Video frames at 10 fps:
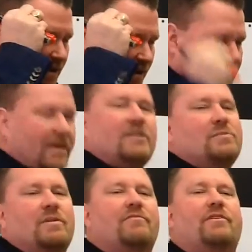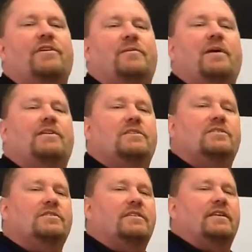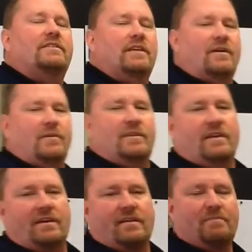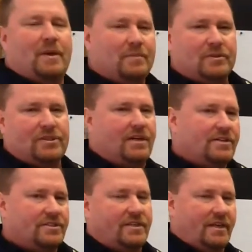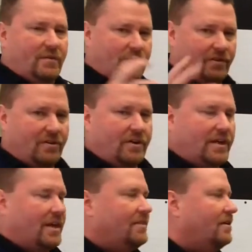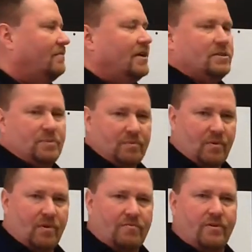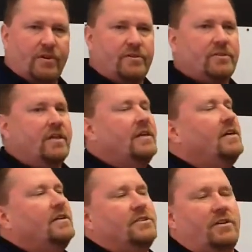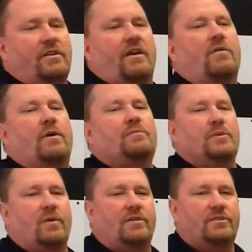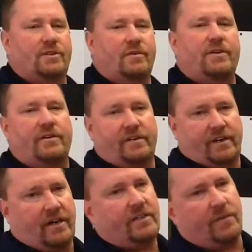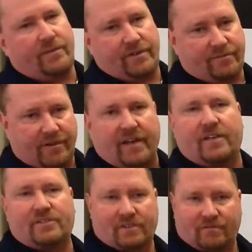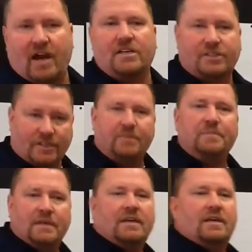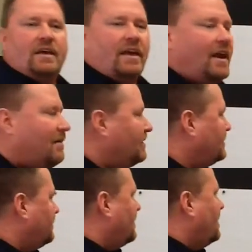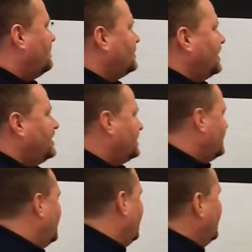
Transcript: investment fundamentals that we think people should understand when they're looking at their investment portfolios. Certainly equips you well too when you're interacting with your financial advisor and having some conversations.